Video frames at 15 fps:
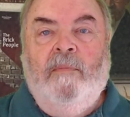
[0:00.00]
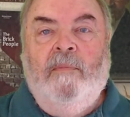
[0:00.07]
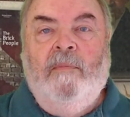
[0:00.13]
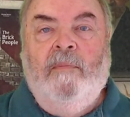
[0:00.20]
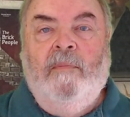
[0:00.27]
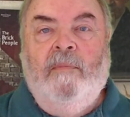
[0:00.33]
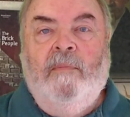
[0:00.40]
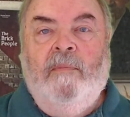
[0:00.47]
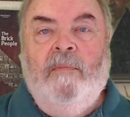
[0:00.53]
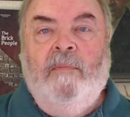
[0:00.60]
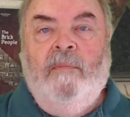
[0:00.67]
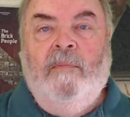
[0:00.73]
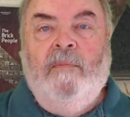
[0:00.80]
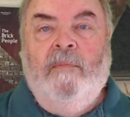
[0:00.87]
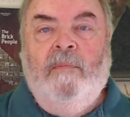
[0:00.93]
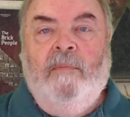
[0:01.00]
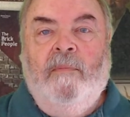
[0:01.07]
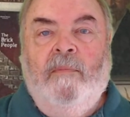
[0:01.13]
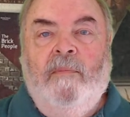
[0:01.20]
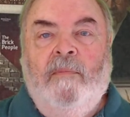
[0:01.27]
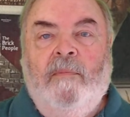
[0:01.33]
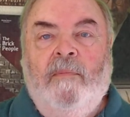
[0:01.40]

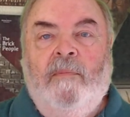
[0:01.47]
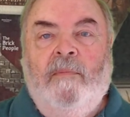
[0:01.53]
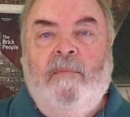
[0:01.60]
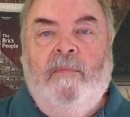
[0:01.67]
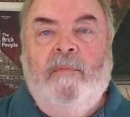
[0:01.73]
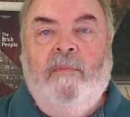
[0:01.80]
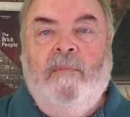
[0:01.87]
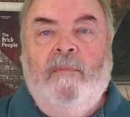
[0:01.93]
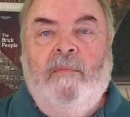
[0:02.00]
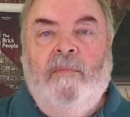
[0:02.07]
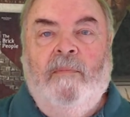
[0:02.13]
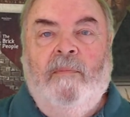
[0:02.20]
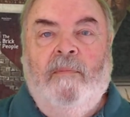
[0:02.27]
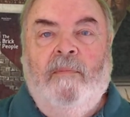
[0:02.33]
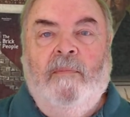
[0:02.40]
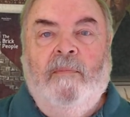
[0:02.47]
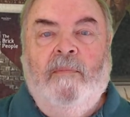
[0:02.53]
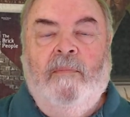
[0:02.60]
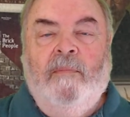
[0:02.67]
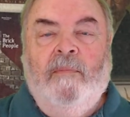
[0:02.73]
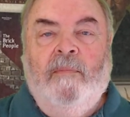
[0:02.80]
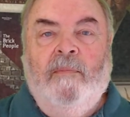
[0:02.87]

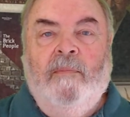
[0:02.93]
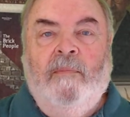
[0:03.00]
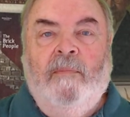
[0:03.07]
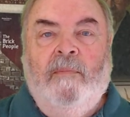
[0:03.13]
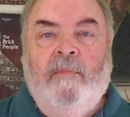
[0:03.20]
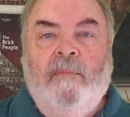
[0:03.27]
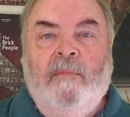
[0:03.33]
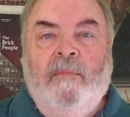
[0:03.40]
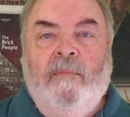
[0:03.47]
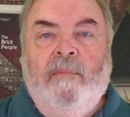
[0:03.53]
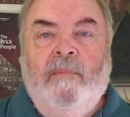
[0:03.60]
This person isn't speaking.